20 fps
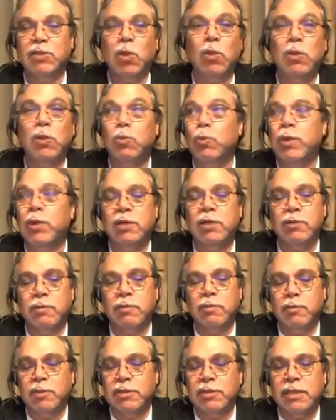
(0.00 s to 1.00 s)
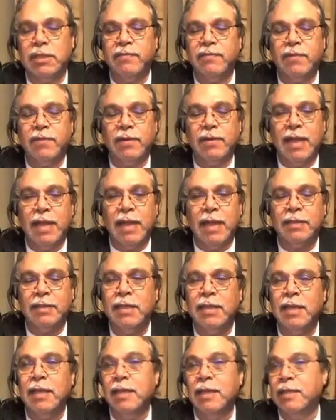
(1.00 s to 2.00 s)
They've stolen 100% of our
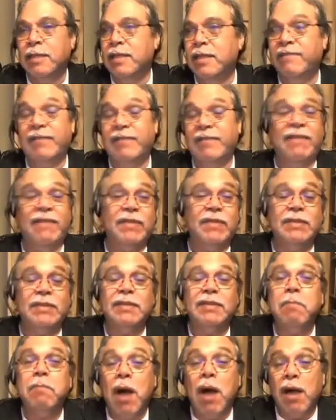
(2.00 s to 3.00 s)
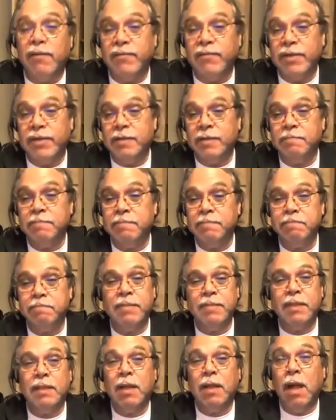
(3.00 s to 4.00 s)
land. They've left us in poverty
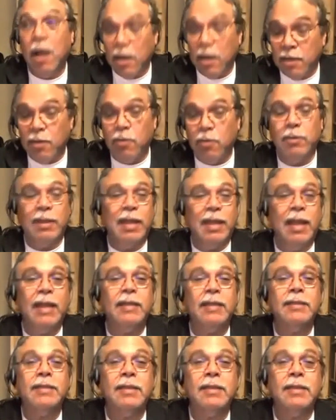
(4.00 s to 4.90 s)
on our own